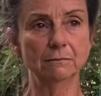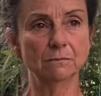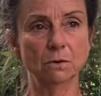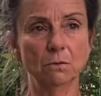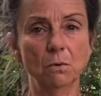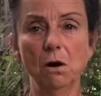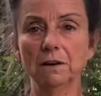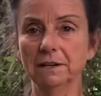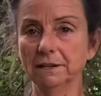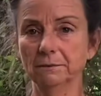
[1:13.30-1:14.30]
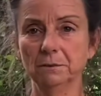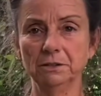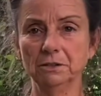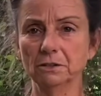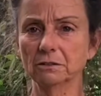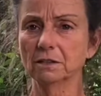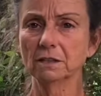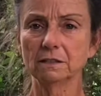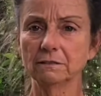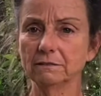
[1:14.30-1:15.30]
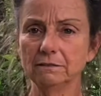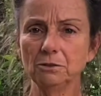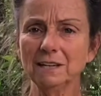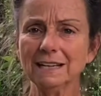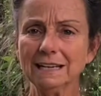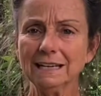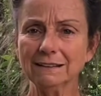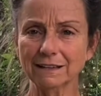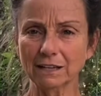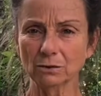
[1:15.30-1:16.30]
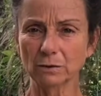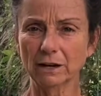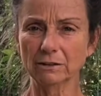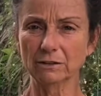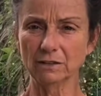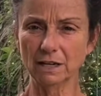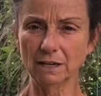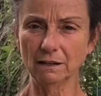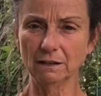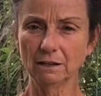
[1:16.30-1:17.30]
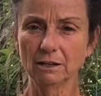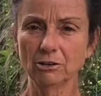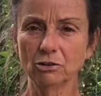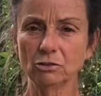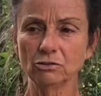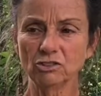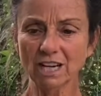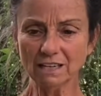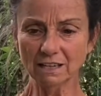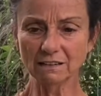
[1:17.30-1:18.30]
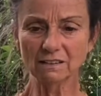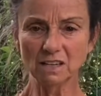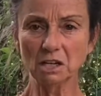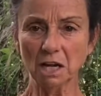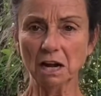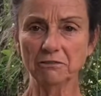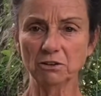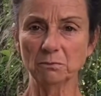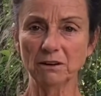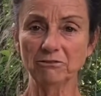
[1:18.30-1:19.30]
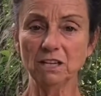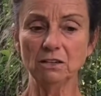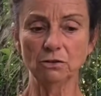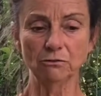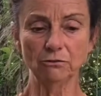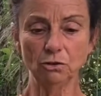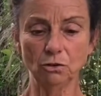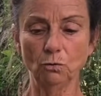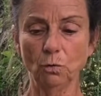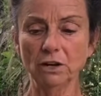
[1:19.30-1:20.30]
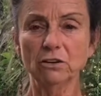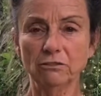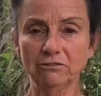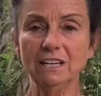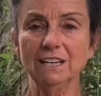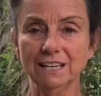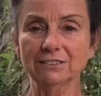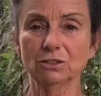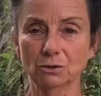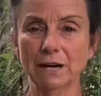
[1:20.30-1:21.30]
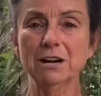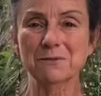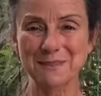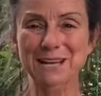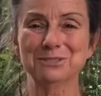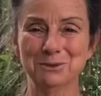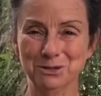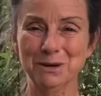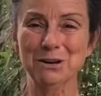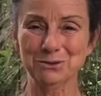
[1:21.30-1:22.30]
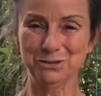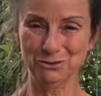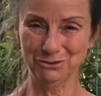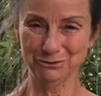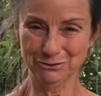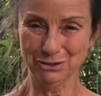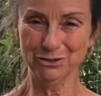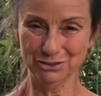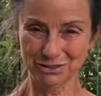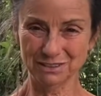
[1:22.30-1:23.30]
walking, when you're doing anything throughout your day. Check in and say, can I feel my feet? Where your feet hit the ground, that's what grounds you first.